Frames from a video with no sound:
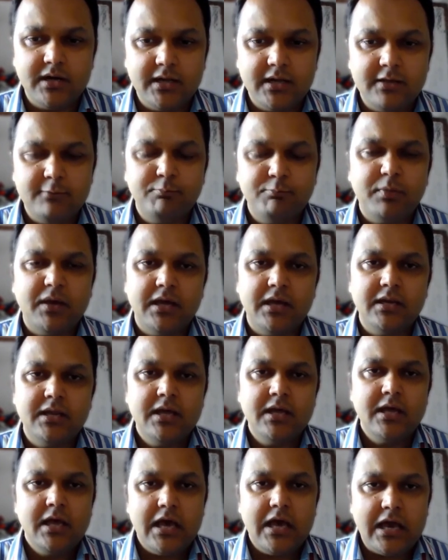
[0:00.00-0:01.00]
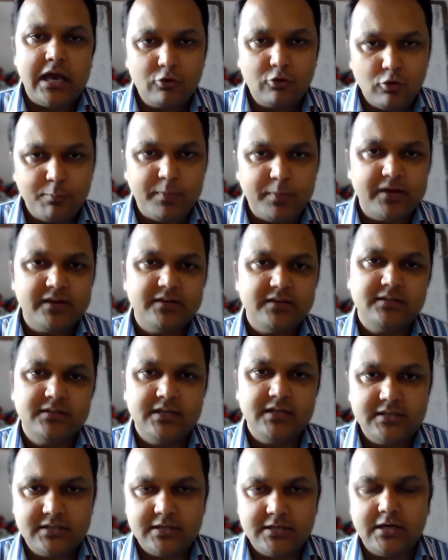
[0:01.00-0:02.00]
burning pain,
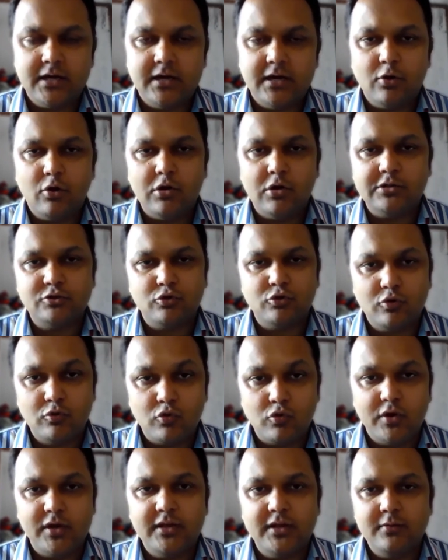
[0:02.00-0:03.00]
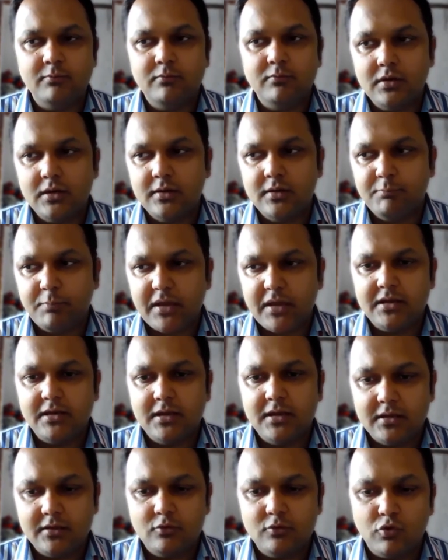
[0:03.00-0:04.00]
acroparesthesia, also growing
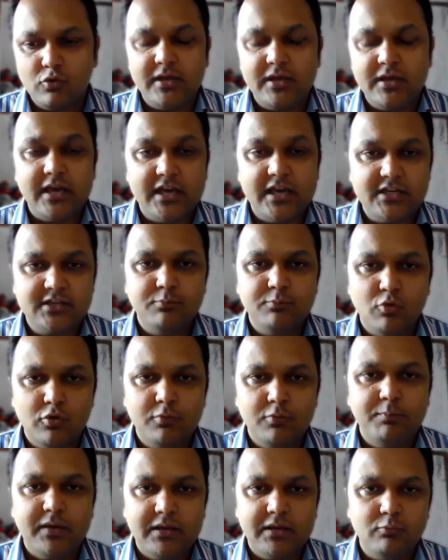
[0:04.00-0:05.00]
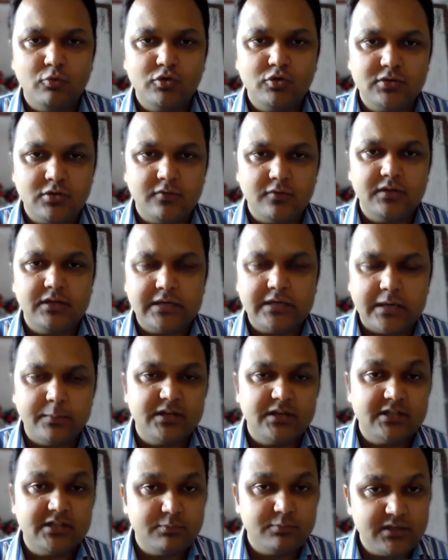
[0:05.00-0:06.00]
pain, growing age bone pain. Most of the
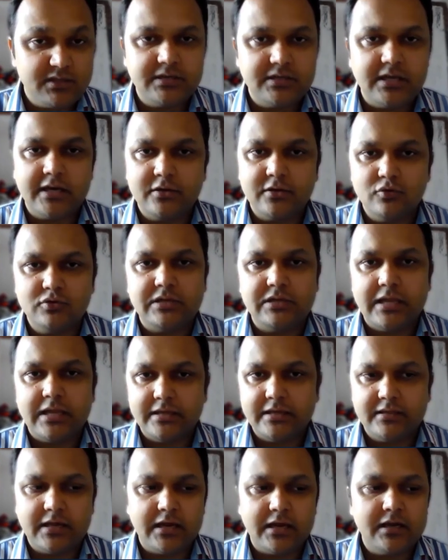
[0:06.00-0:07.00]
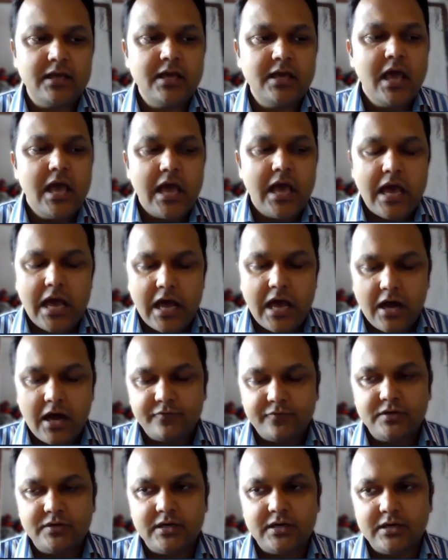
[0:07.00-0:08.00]
time it is misdiagnosed like that.
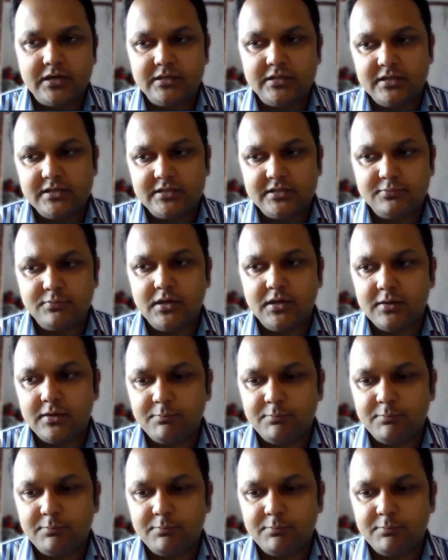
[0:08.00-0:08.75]
After this